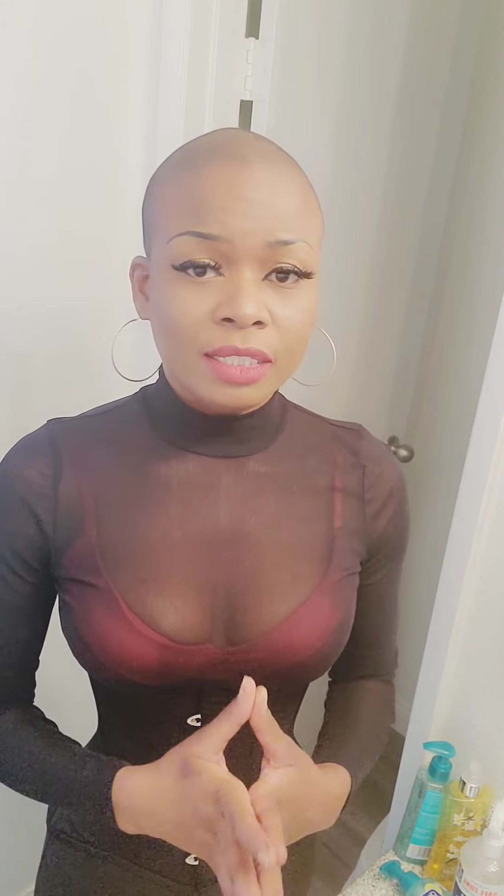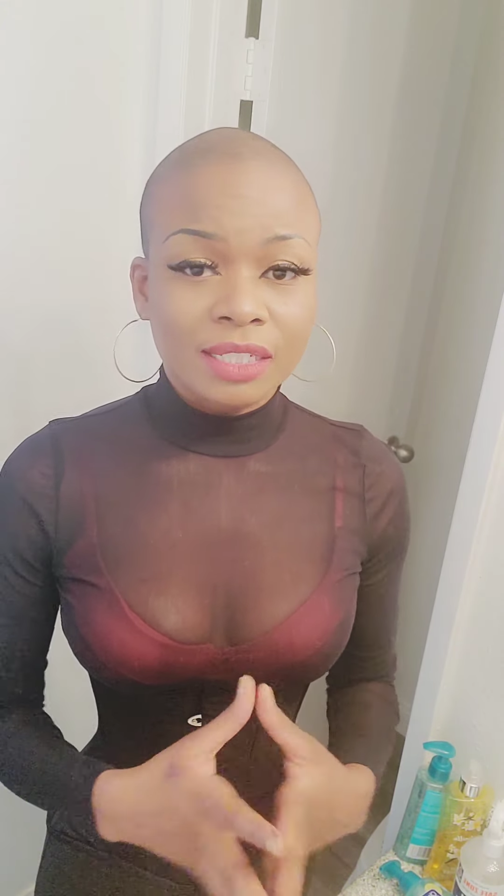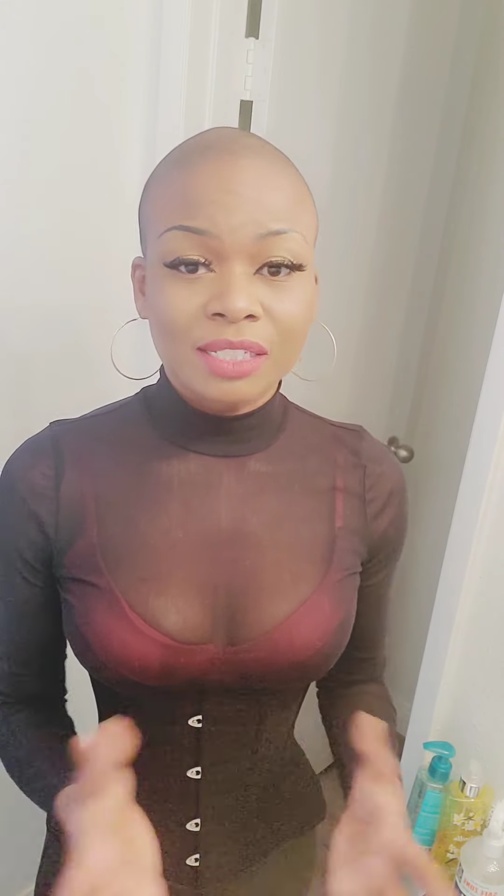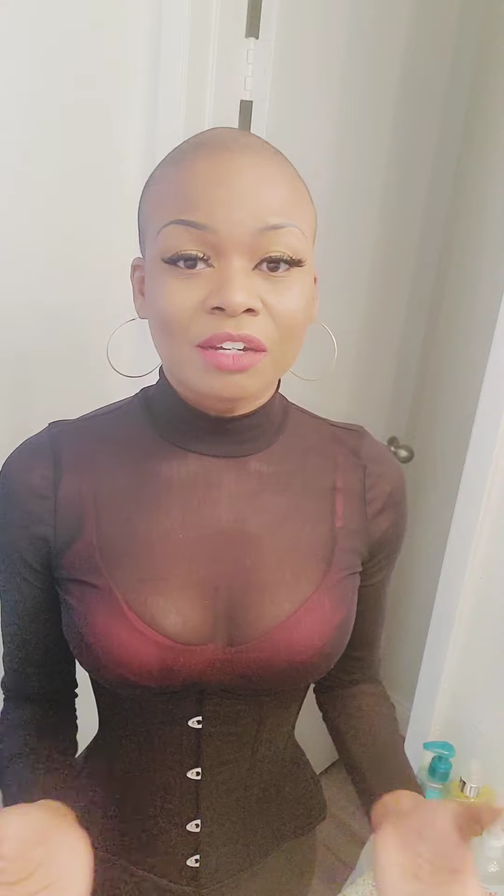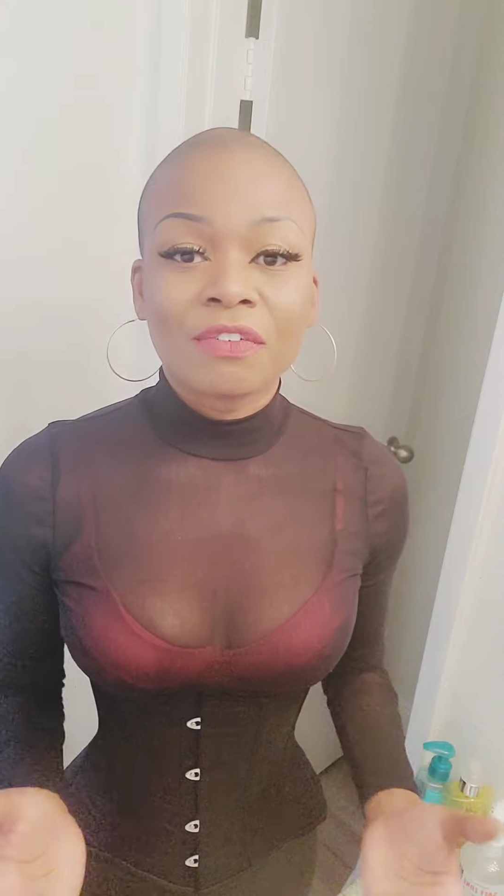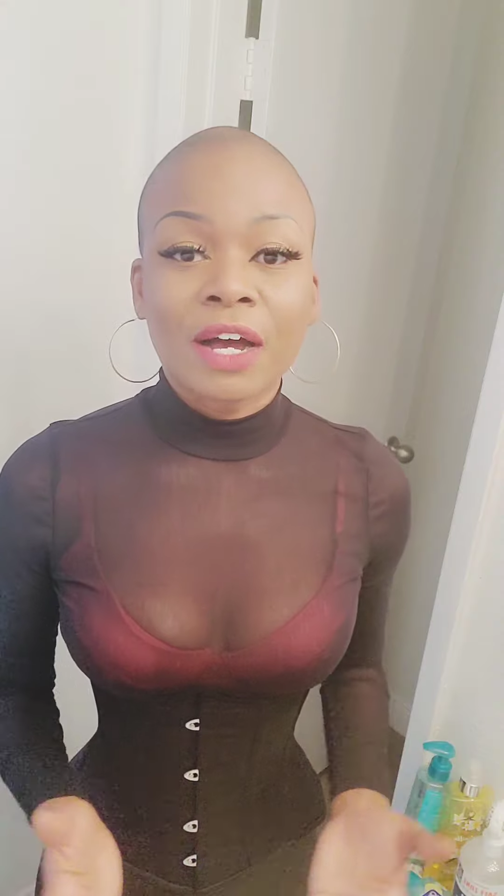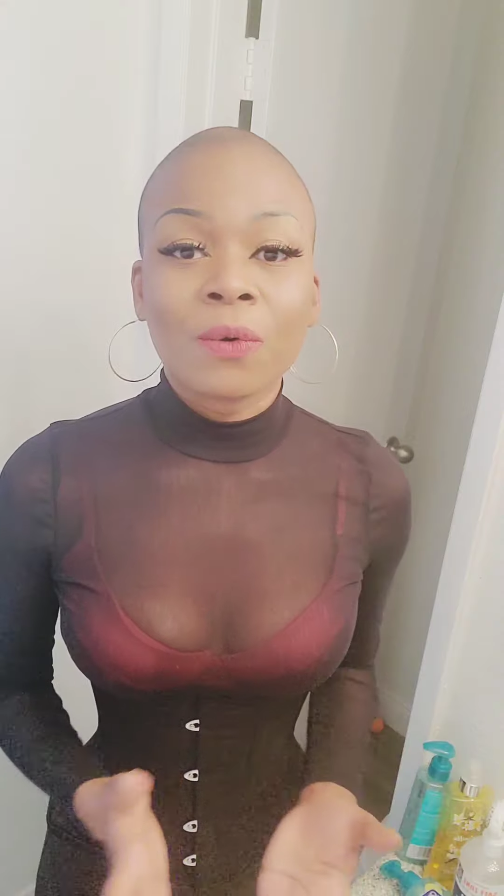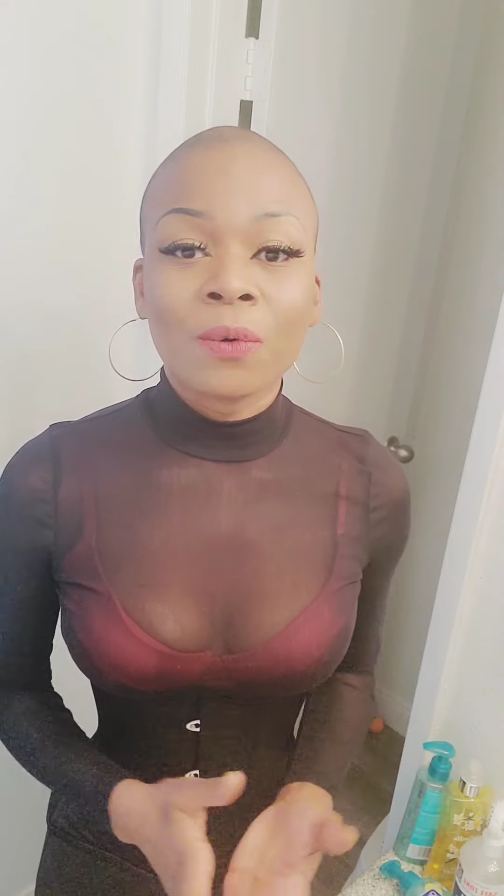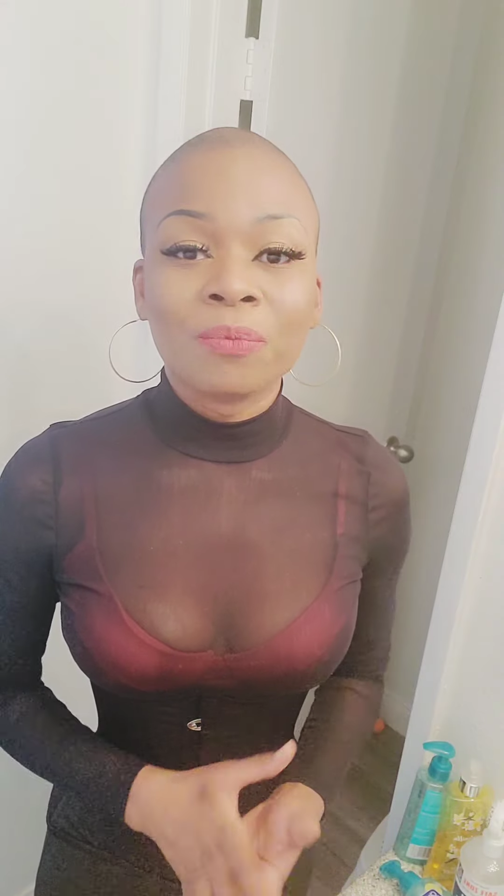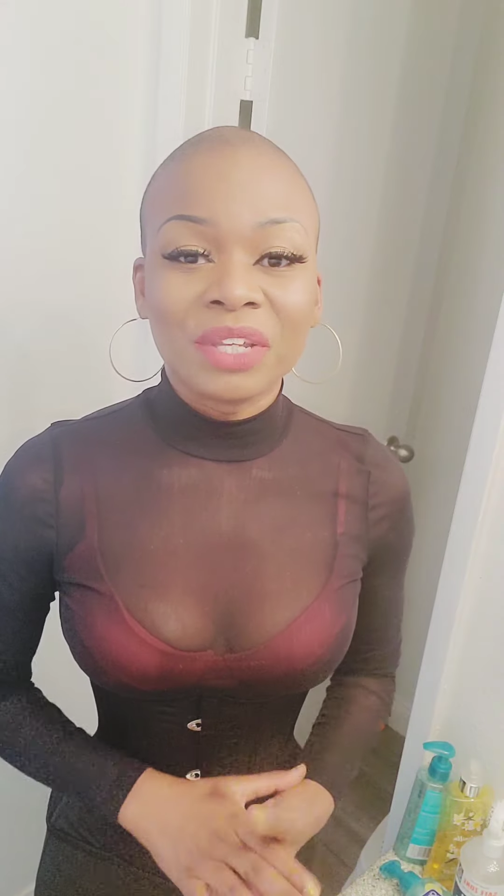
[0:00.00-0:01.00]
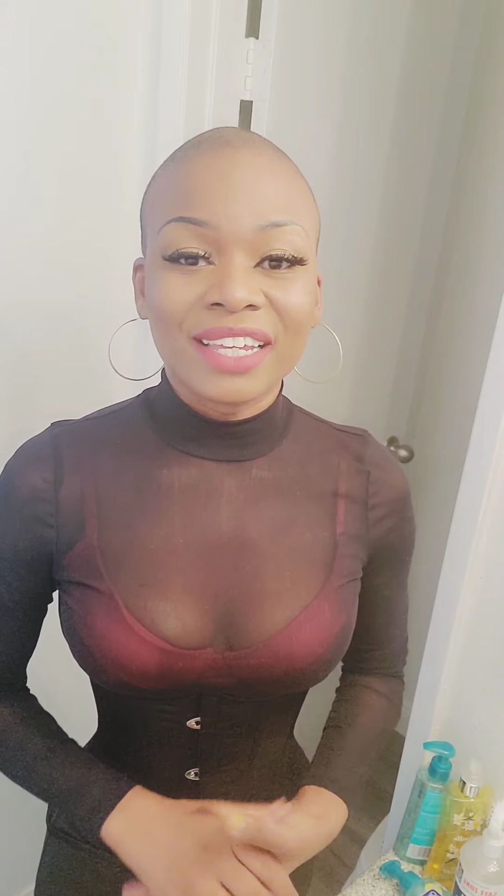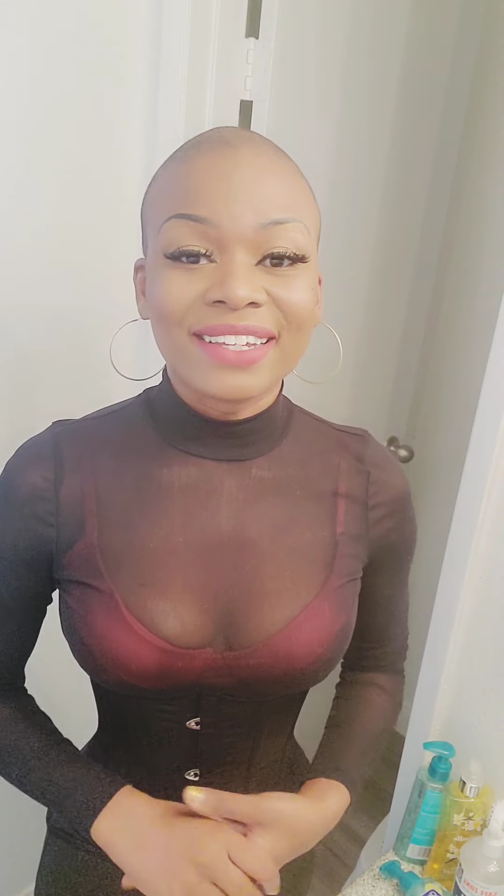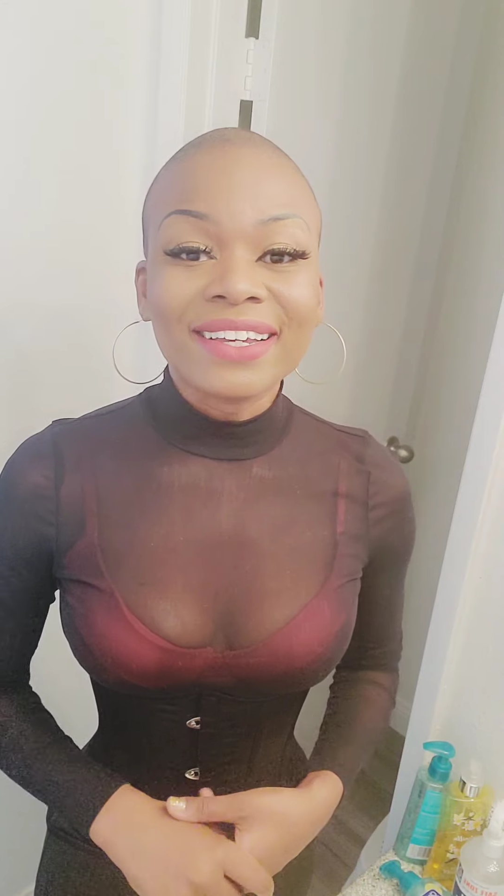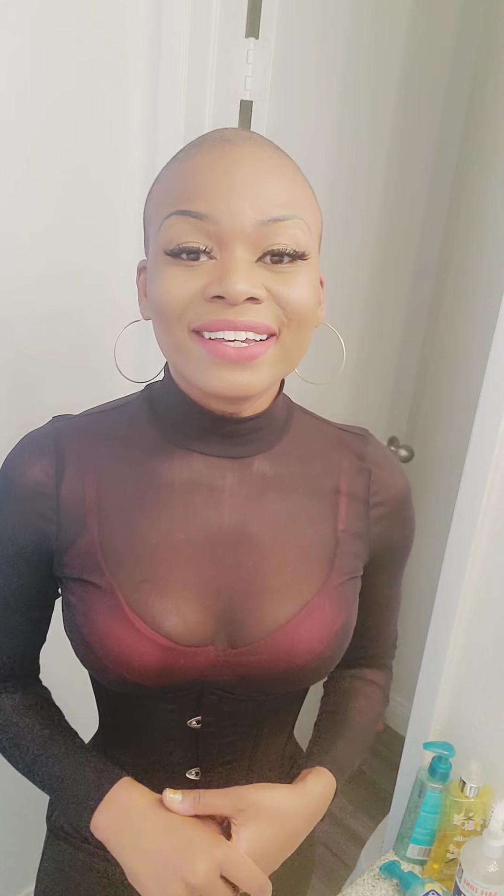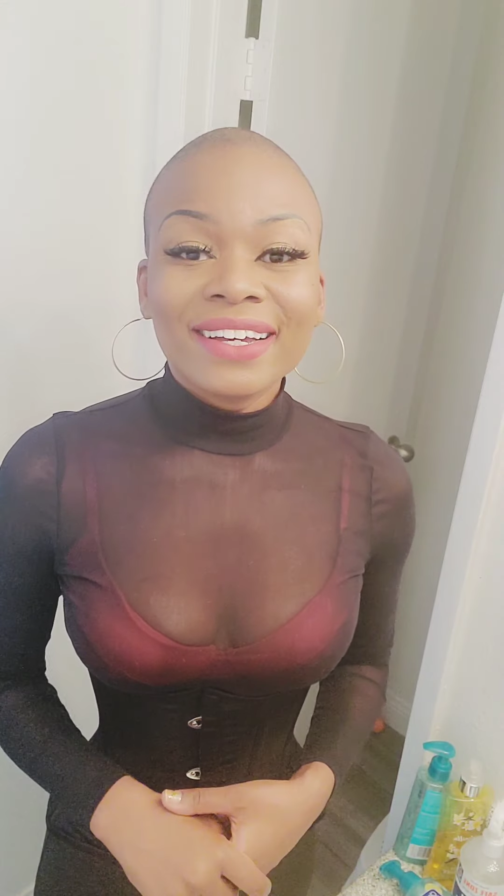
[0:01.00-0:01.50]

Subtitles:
this stuff out on me,